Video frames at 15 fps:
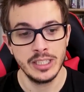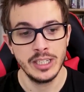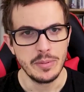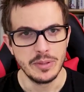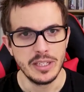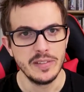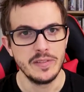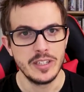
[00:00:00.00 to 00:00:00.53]

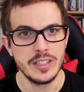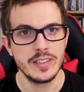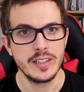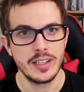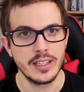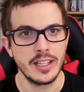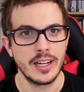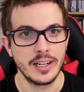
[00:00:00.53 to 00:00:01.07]
People give
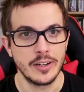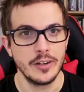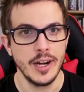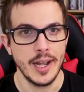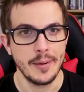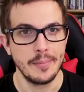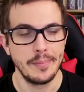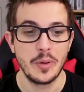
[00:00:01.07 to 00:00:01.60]
Nisa a lot of
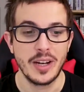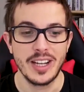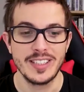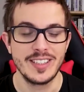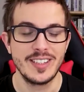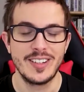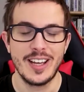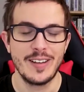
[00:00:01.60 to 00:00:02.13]
crap, but I
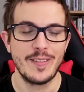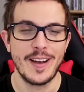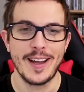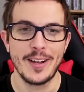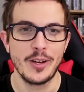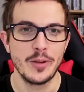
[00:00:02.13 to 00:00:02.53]
still have high